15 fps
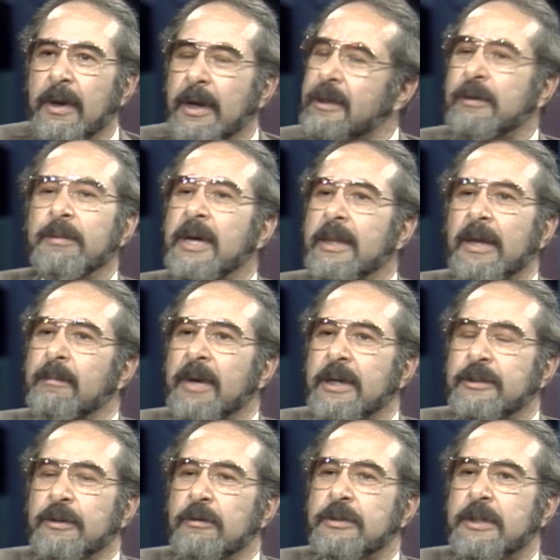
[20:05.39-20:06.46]
And to me, that
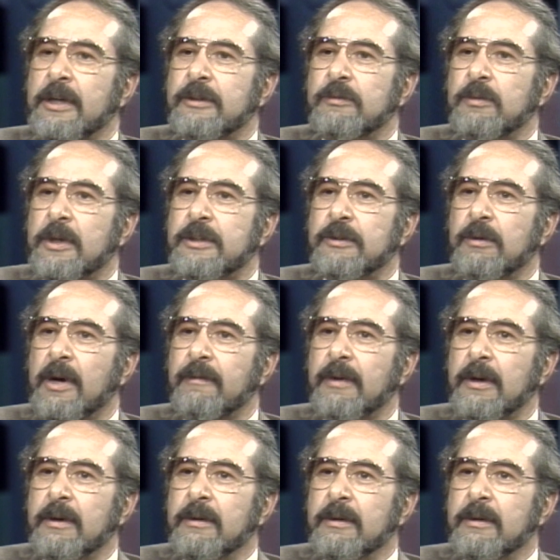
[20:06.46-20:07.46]
makes no sense whatsoever.